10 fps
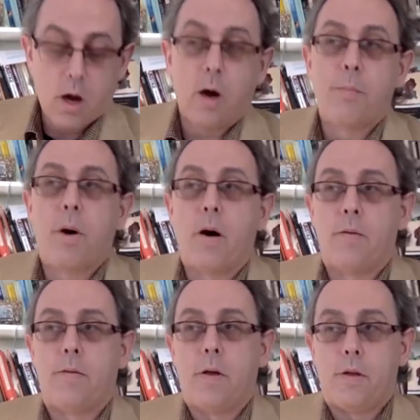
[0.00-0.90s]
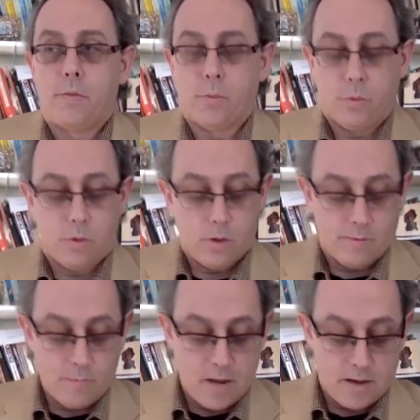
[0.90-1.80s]
above the rule of
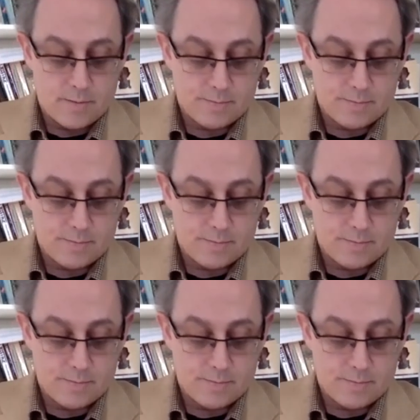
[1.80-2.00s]
man.